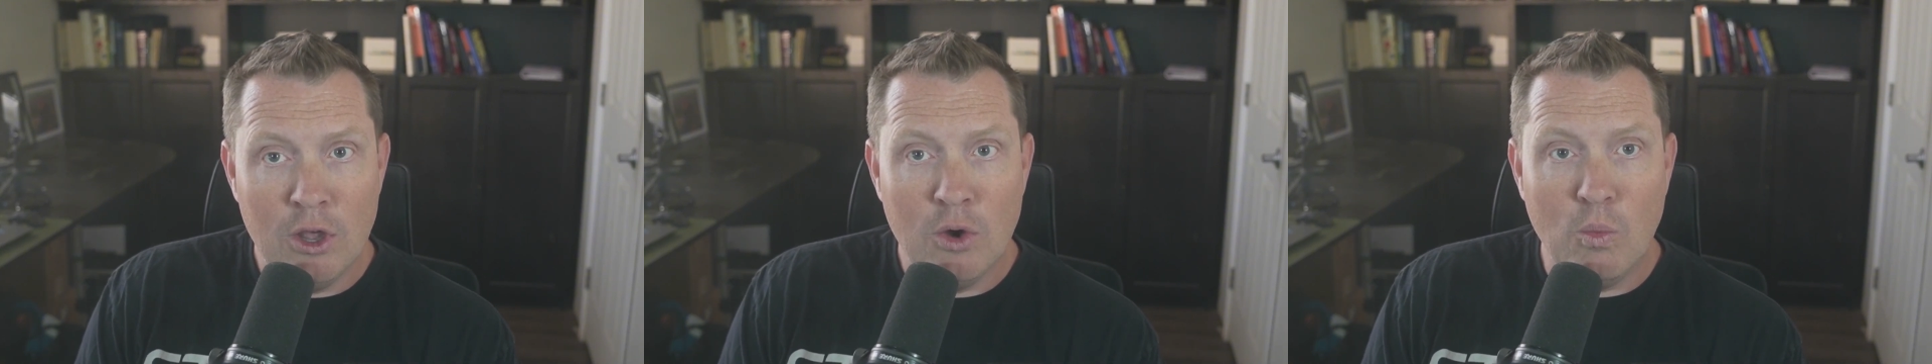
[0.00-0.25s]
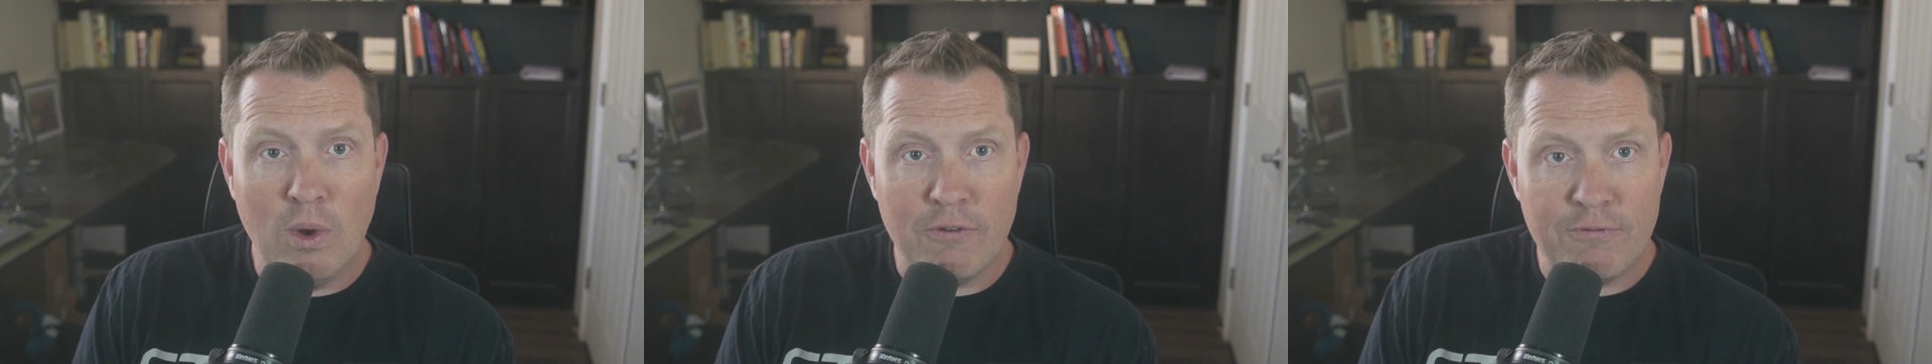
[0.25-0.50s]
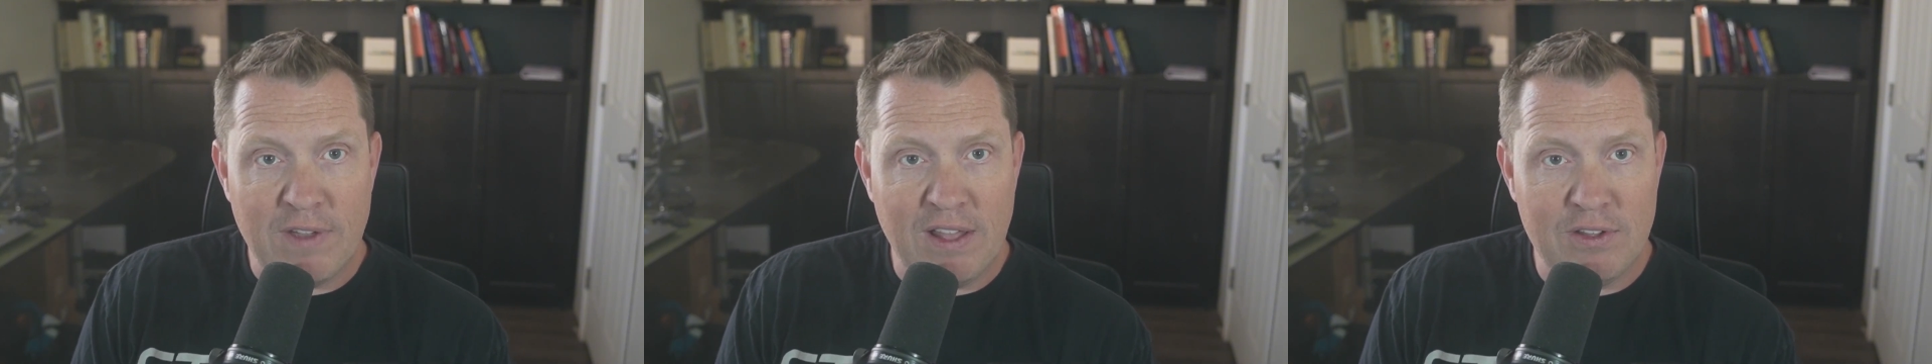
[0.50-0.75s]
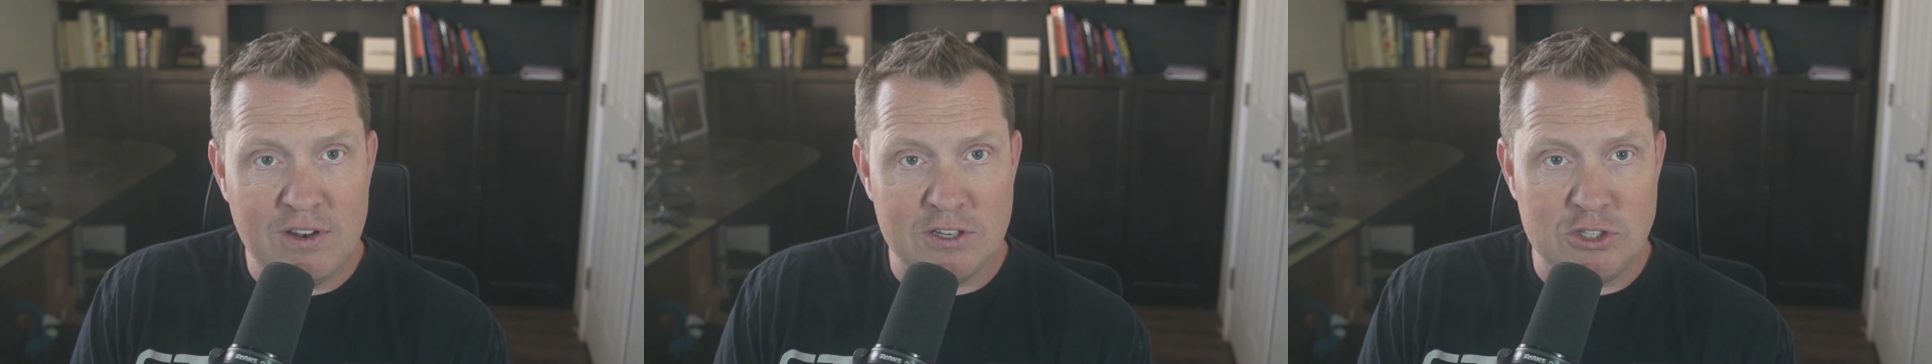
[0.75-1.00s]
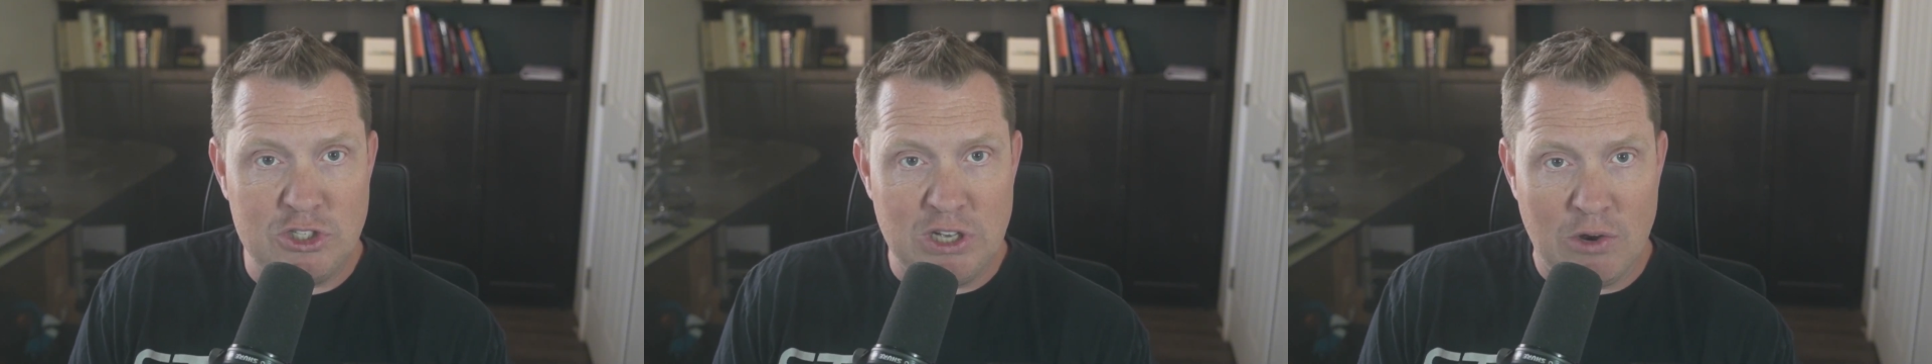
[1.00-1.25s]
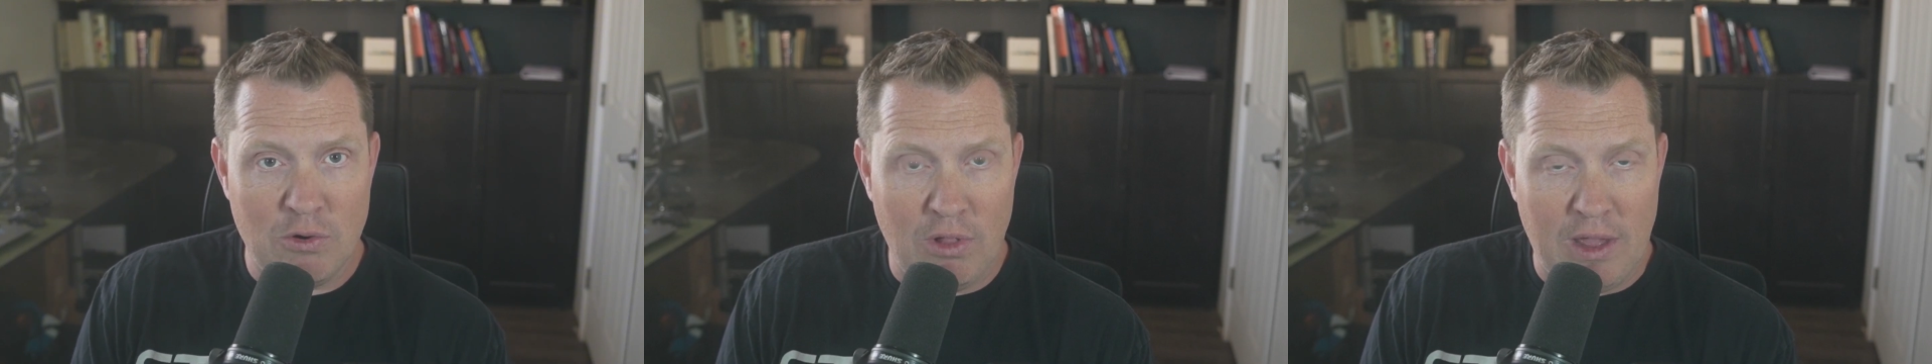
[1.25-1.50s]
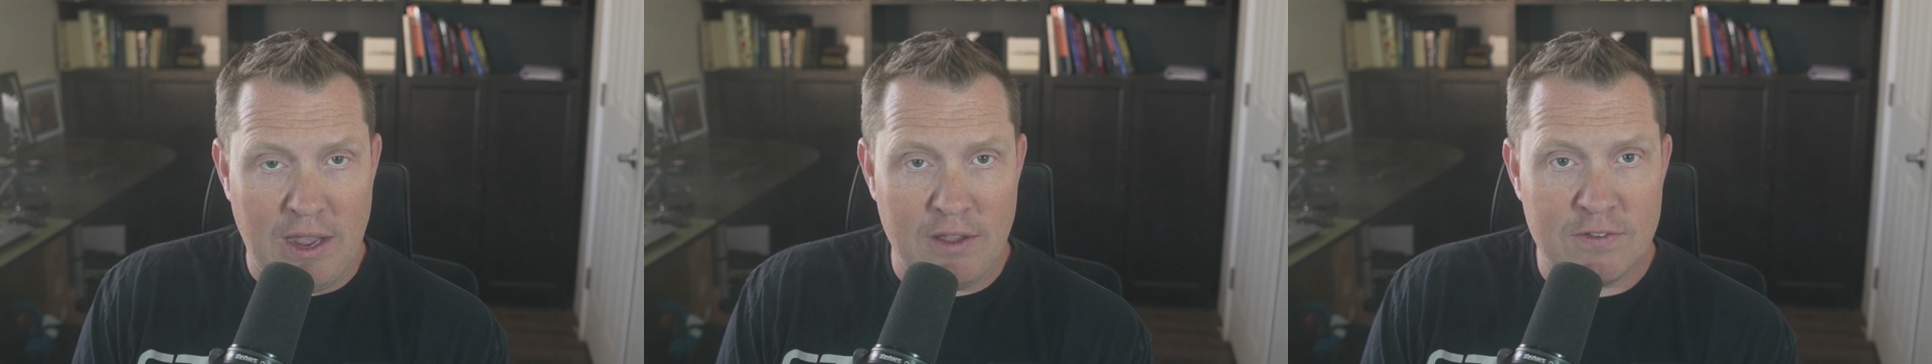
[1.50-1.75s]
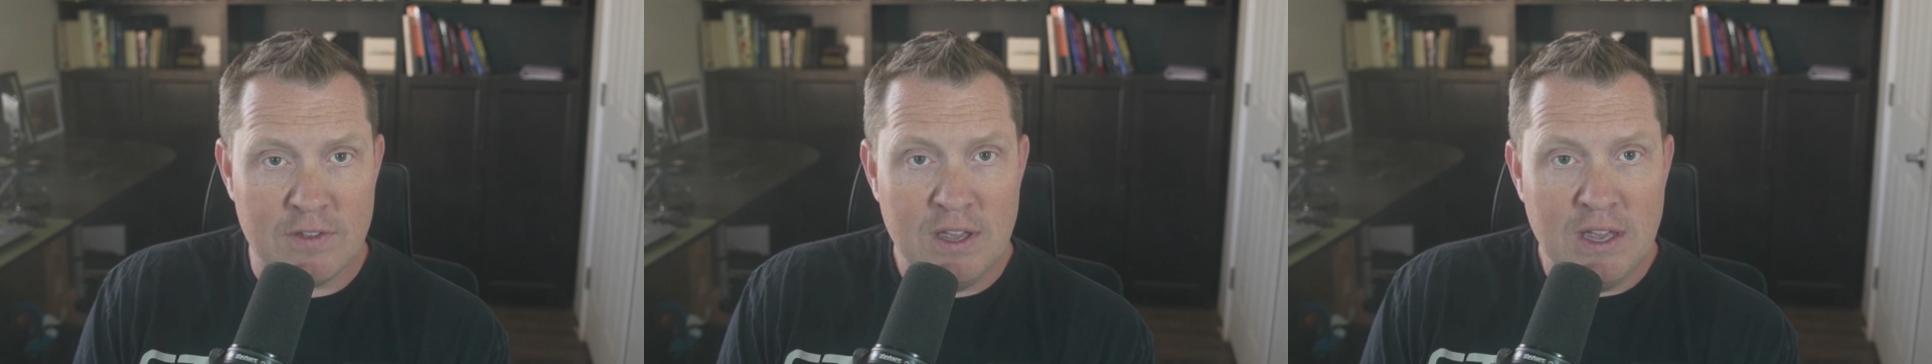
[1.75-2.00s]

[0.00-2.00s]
while failing to generalize.